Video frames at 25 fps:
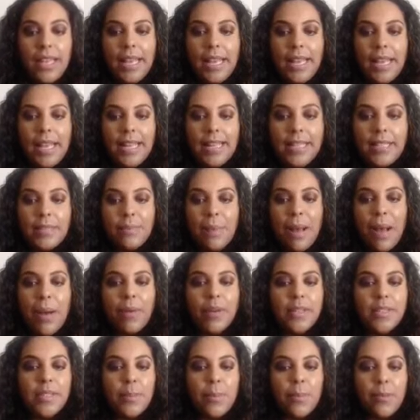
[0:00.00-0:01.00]
It
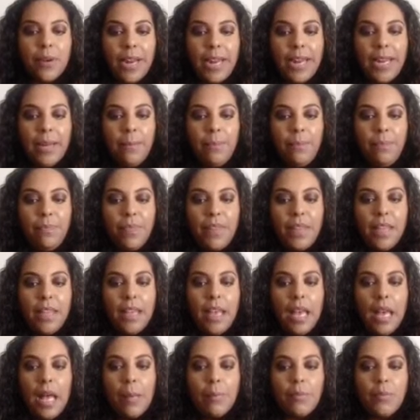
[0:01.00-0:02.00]
powers the brain,
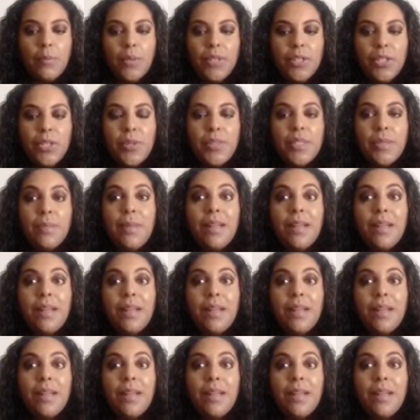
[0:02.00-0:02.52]
helps reduce